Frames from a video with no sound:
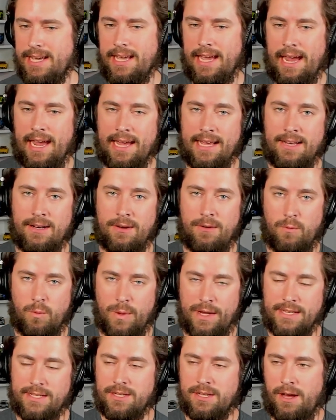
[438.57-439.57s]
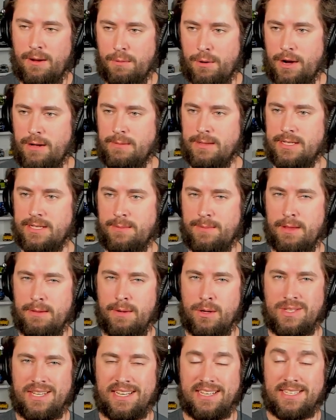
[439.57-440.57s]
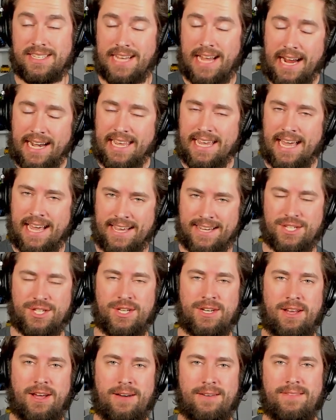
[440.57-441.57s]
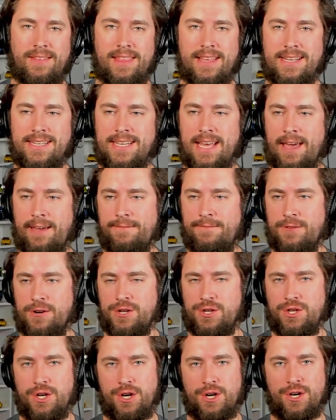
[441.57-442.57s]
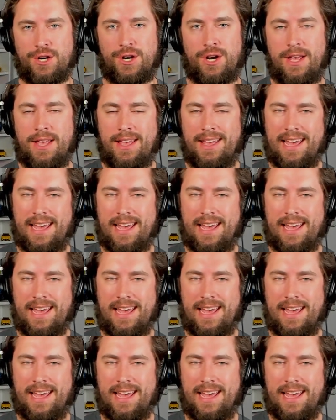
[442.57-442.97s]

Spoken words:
And we saw probably some of the most exciting action of the day for sure,